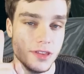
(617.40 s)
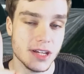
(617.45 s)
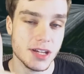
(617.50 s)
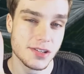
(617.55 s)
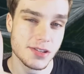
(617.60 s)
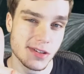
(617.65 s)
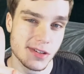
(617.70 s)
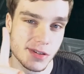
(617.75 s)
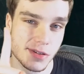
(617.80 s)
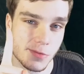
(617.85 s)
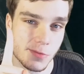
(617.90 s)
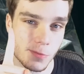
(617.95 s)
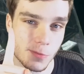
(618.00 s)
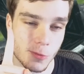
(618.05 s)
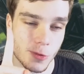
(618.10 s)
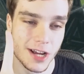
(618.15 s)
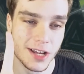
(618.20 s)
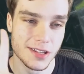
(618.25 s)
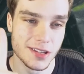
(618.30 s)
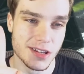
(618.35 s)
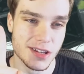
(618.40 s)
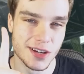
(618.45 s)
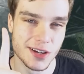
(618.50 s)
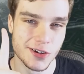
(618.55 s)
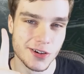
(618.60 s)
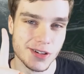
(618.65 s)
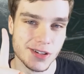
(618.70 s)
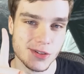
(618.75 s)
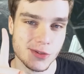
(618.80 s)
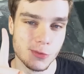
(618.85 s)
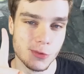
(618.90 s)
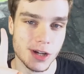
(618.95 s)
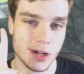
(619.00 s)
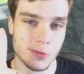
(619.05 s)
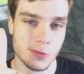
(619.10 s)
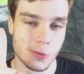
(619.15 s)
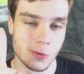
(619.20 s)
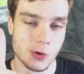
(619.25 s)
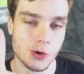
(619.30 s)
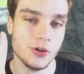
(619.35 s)
This right here is
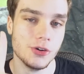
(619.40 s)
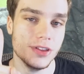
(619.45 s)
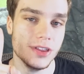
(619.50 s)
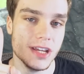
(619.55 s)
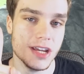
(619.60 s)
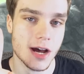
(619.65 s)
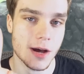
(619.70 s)
what ruined the